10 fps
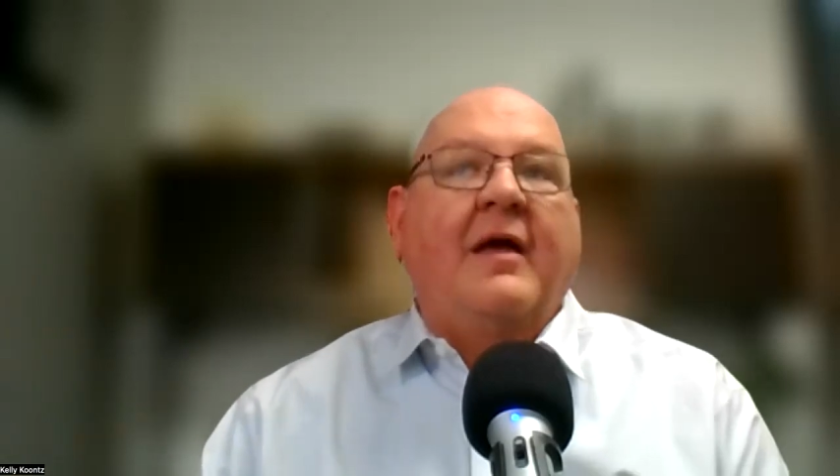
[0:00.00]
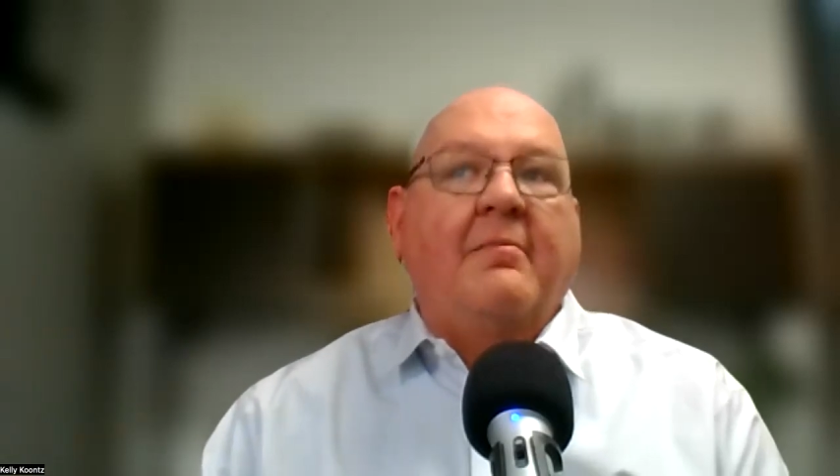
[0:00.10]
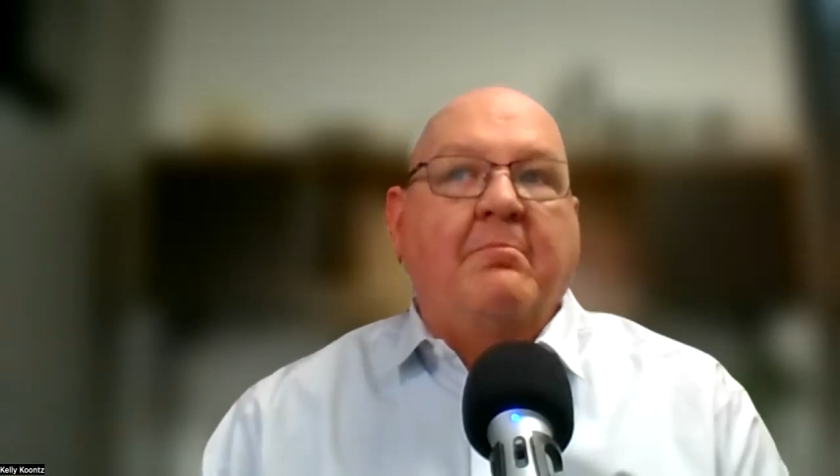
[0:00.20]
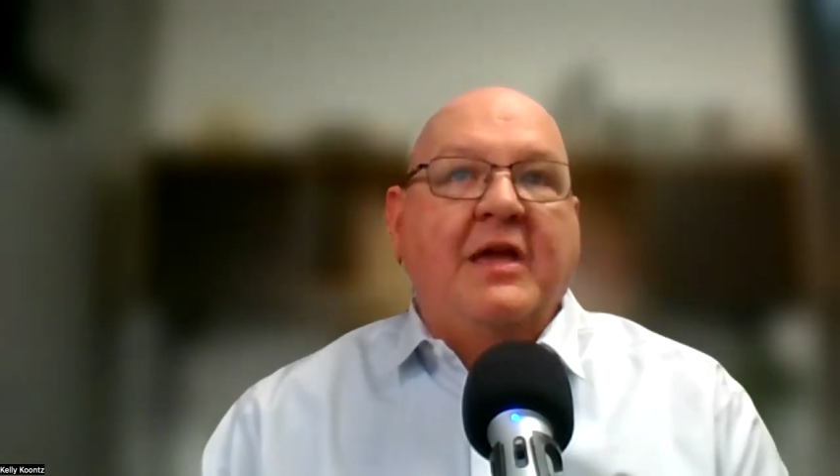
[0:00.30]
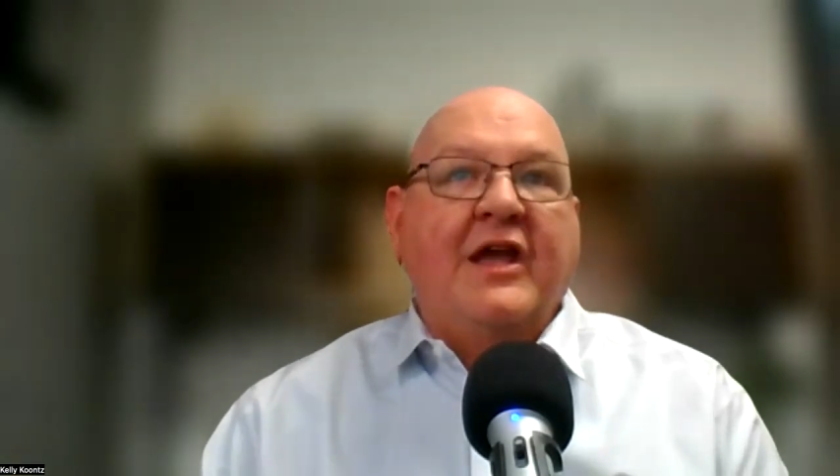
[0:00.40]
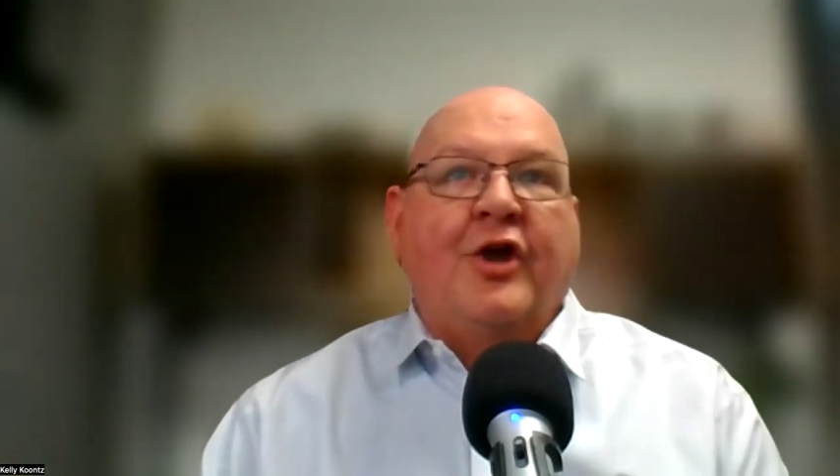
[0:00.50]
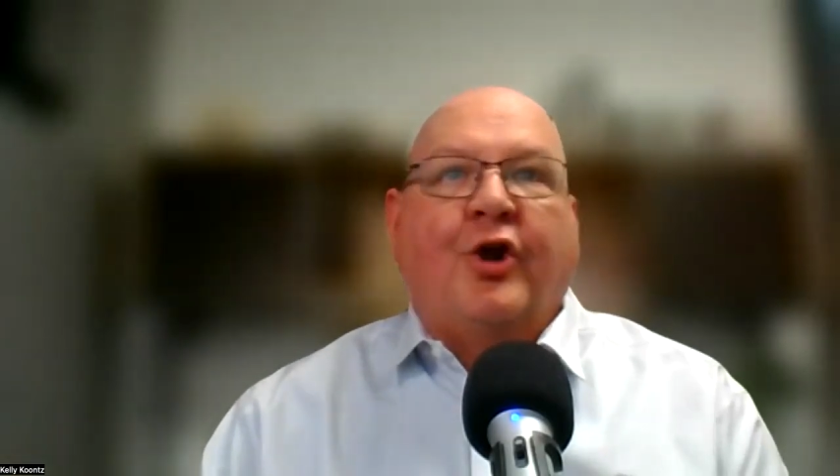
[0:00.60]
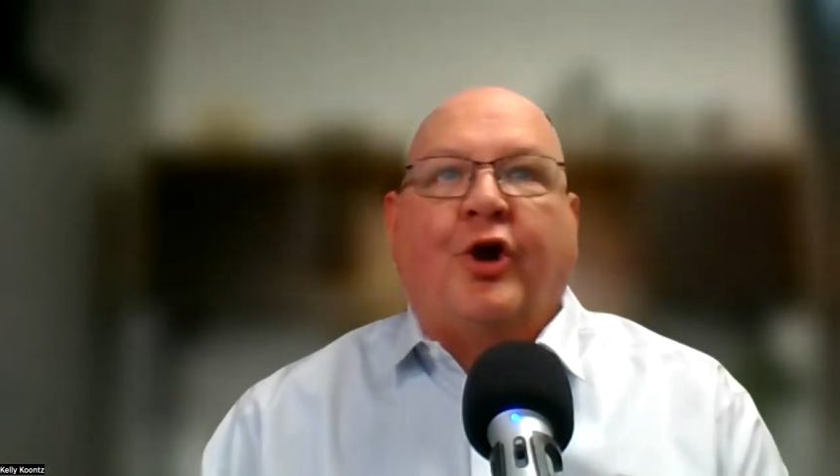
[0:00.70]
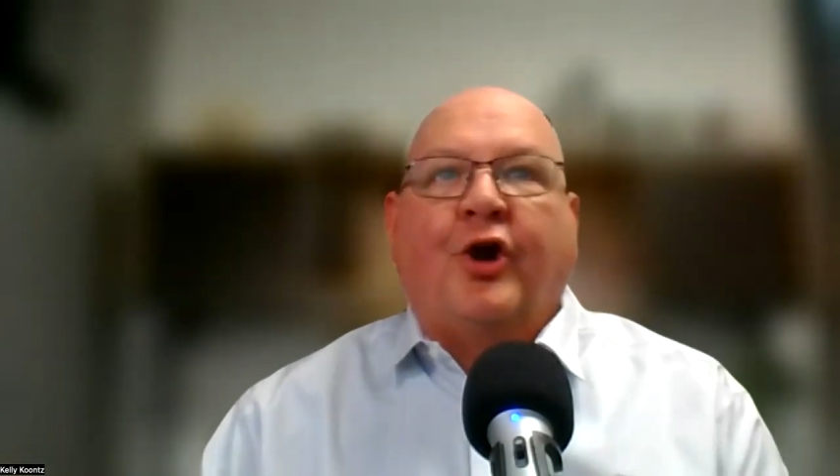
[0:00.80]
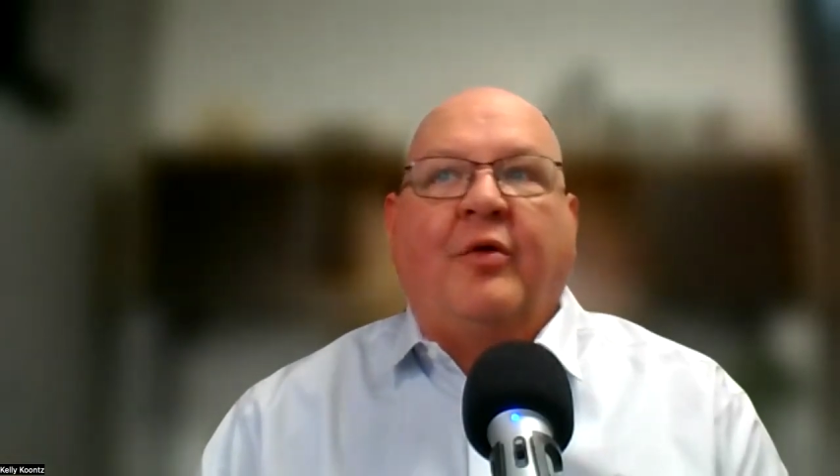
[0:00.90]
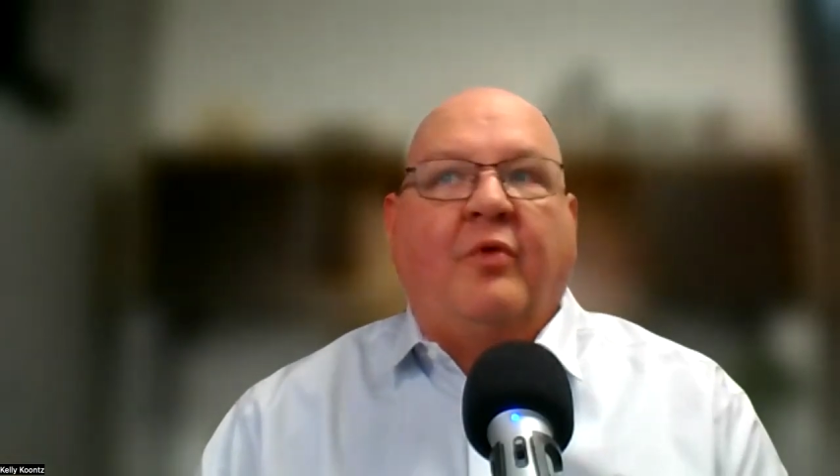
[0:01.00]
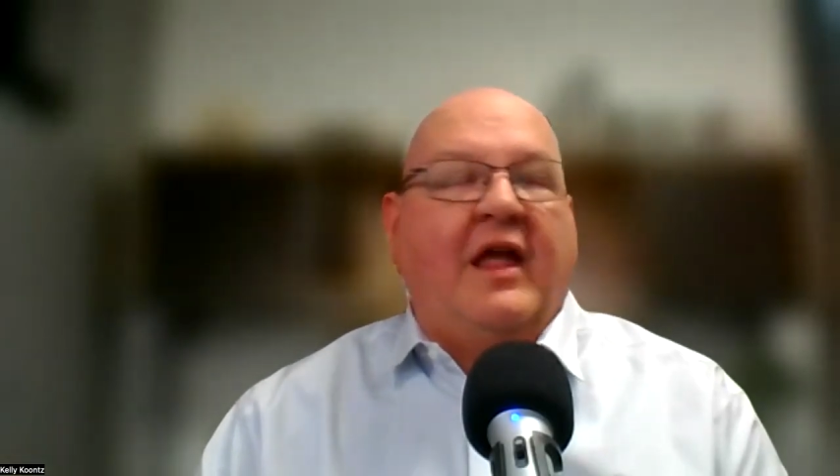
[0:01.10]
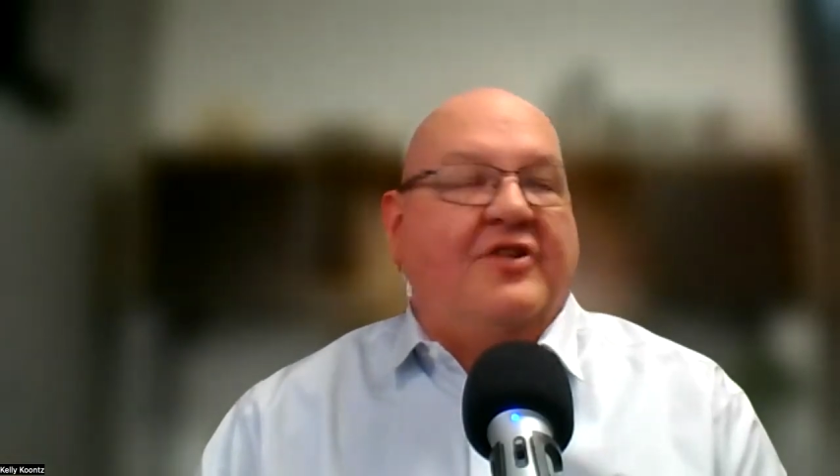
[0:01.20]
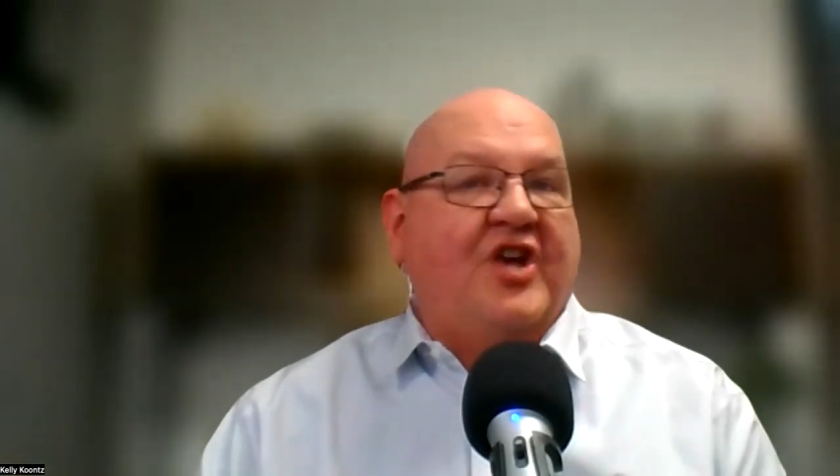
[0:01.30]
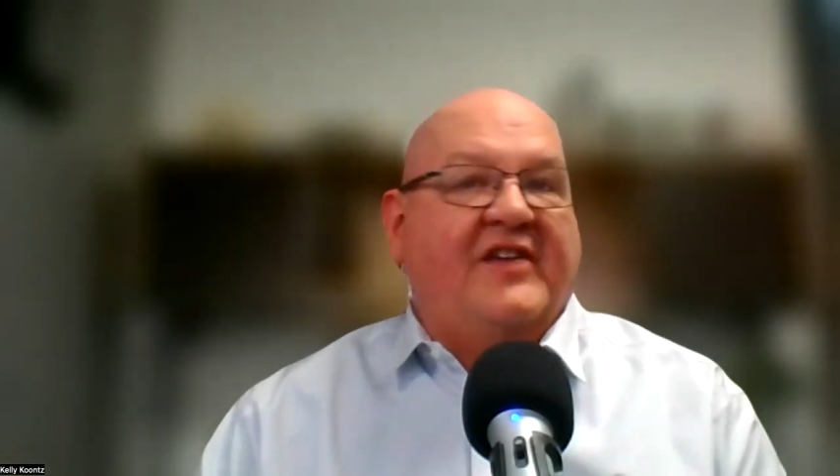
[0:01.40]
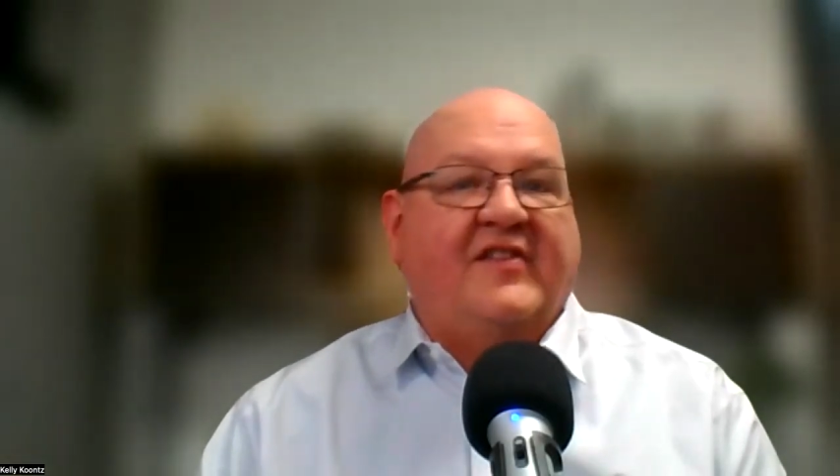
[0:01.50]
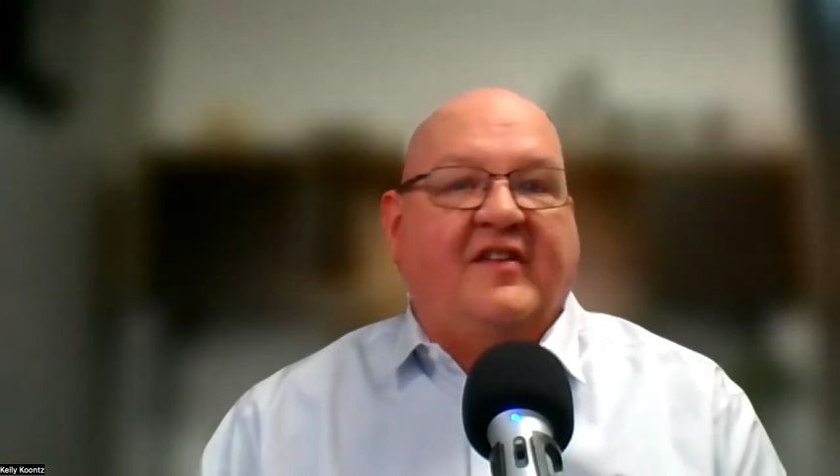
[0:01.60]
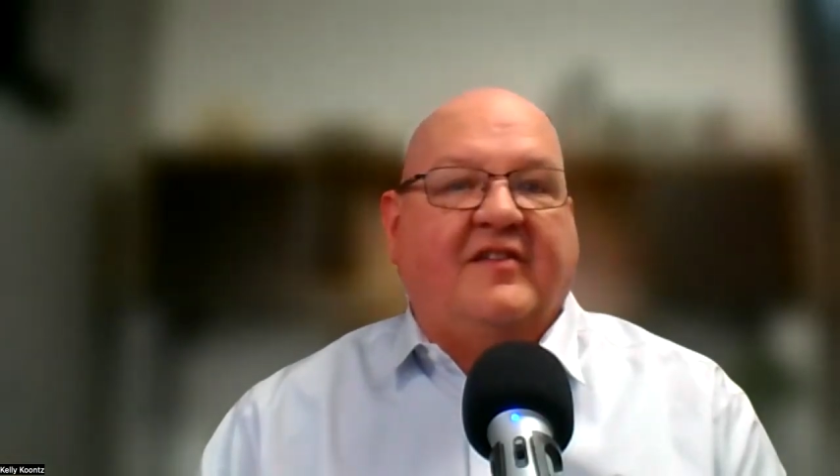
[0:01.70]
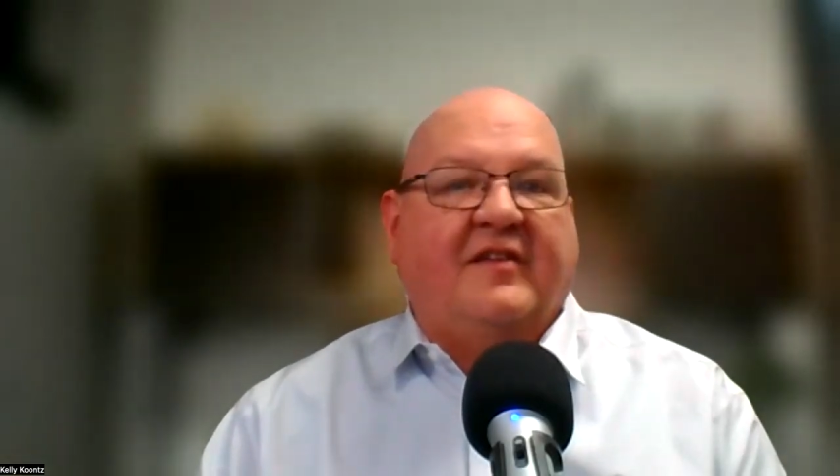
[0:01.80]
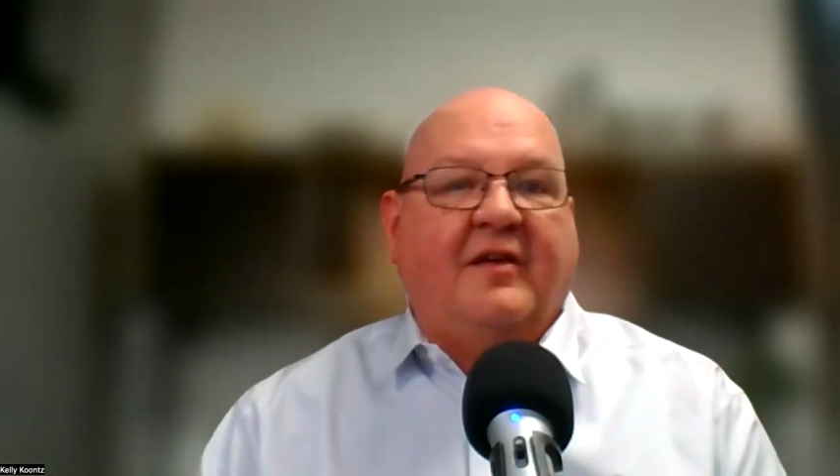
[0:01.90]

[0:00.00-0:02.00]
mirror just as,